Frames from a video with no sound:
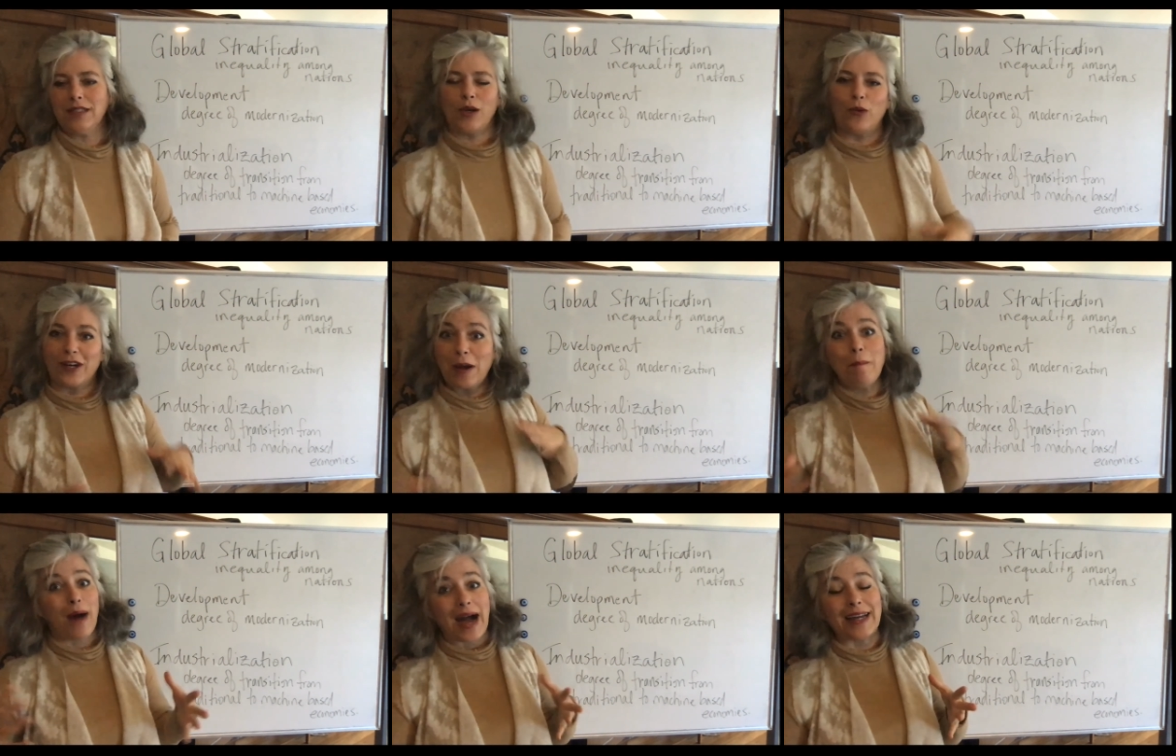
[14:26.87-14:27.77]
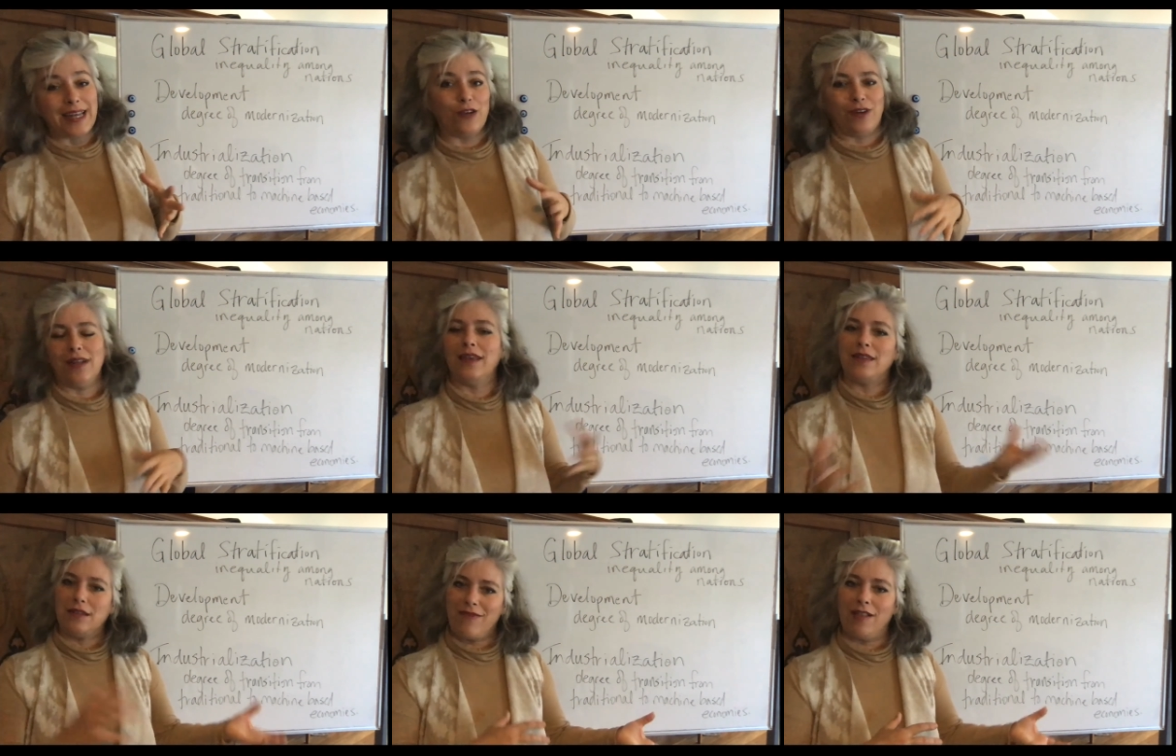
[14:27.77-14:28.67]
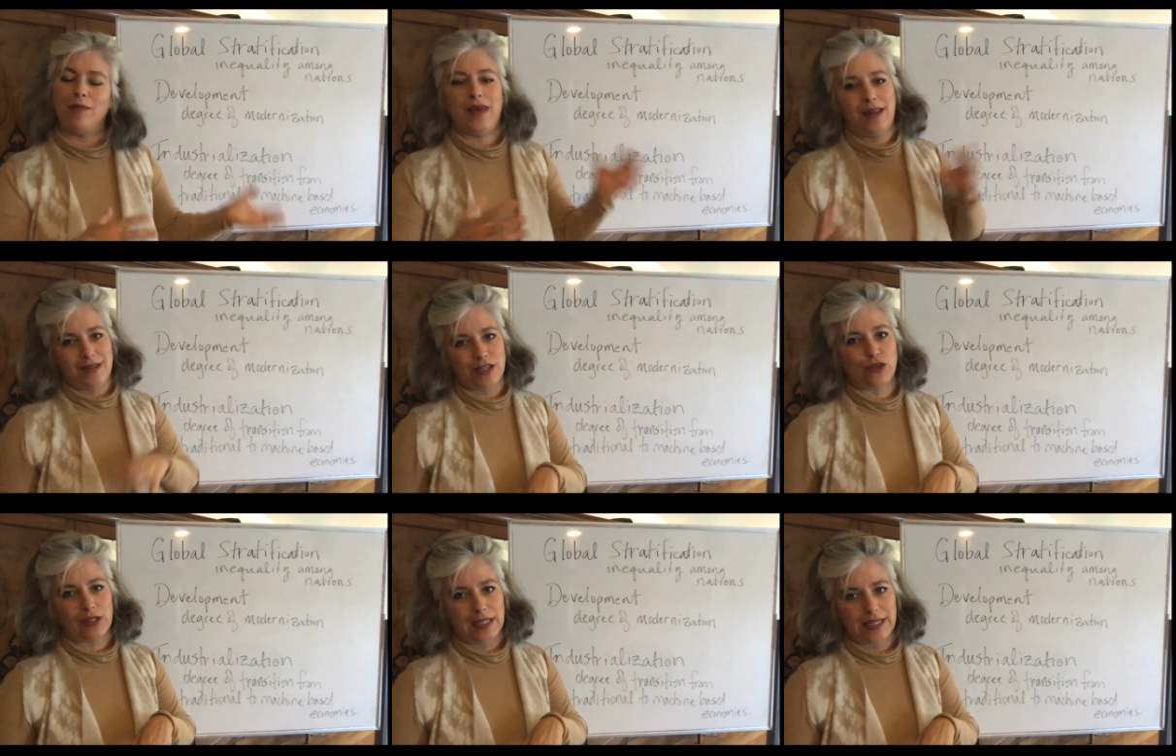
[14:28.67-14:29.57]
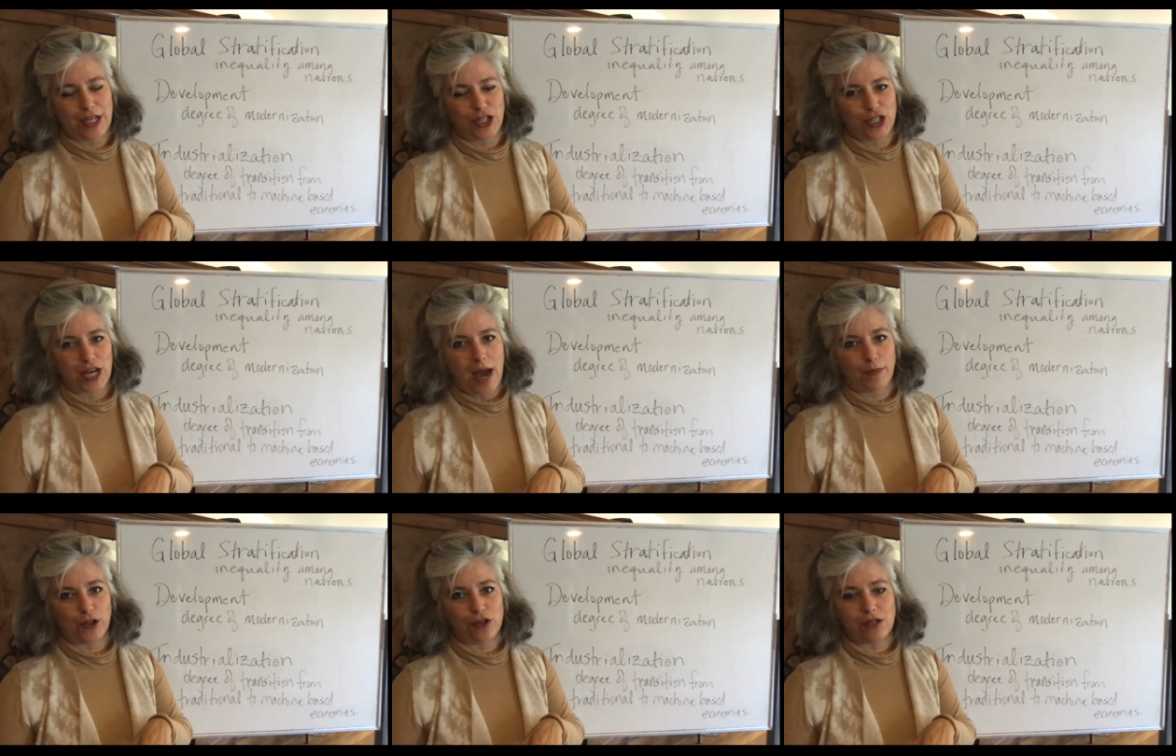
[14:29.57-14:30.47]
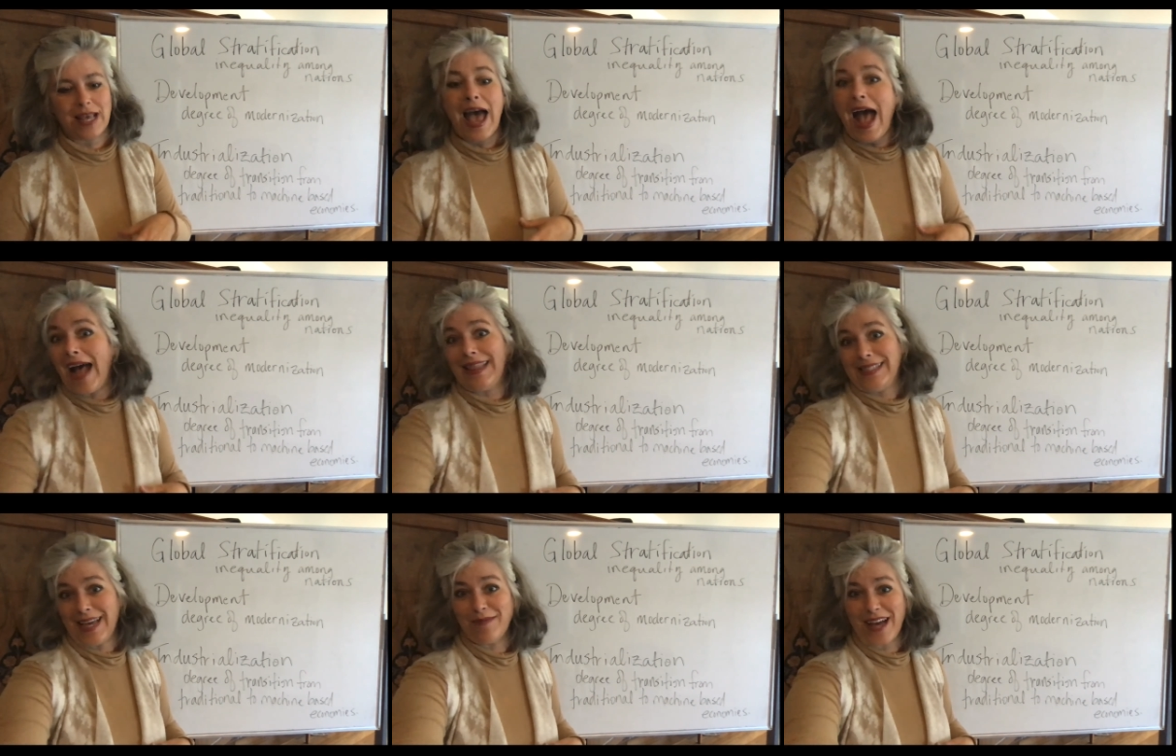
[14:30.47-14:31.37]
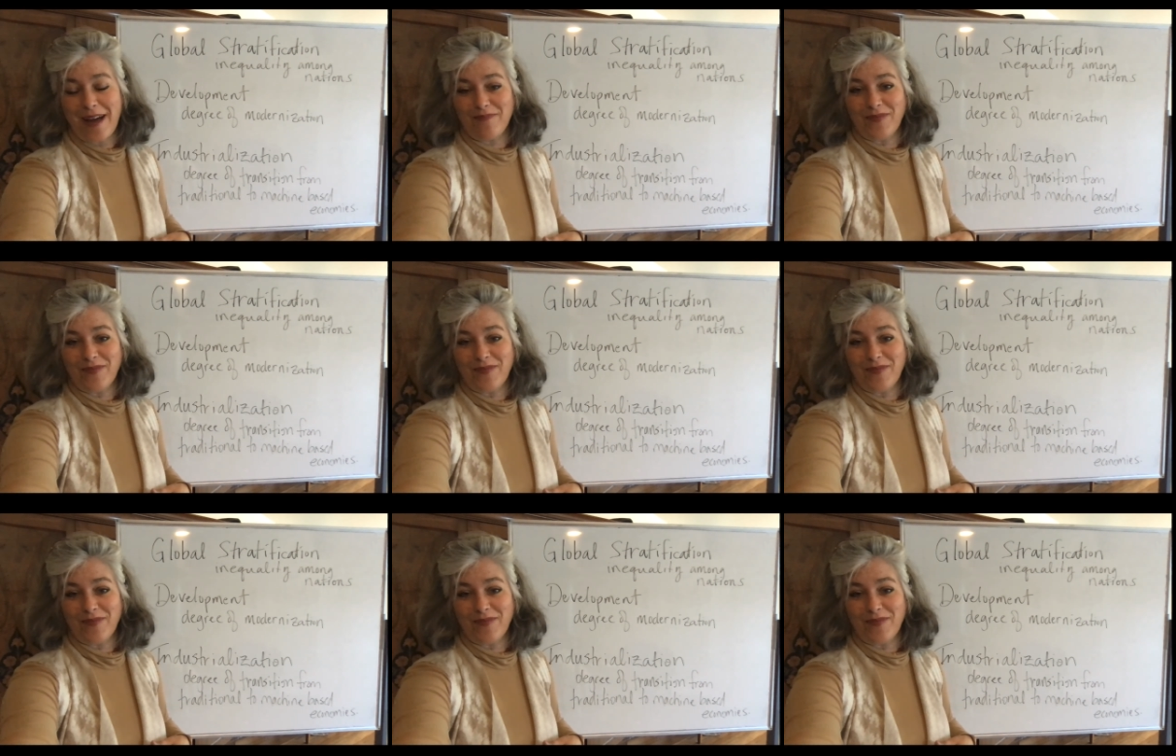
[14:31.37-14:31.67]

So we're combining really the development industrialization chapters at the same time.